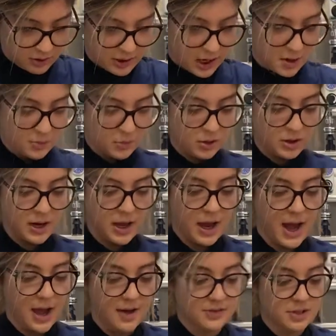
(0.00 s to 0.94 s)
I'm going to
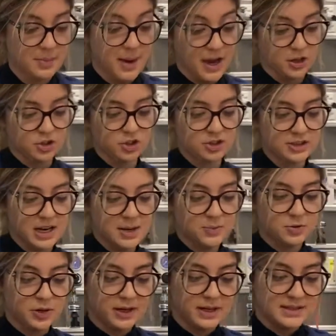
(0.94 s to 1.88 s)
have some extra tape
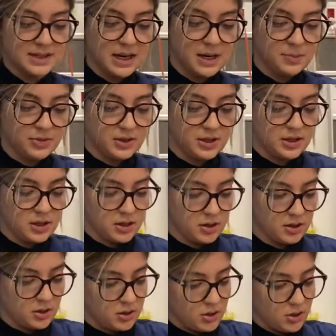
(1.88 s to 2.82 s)
so I can tape the
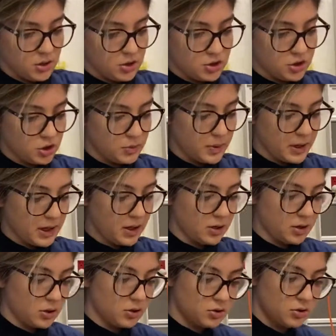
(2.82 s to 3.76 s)

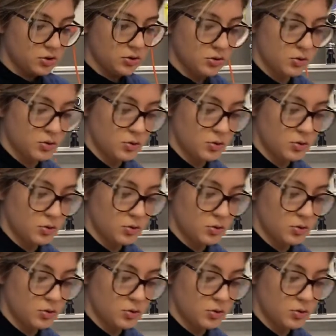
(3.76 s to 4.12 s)
tubing to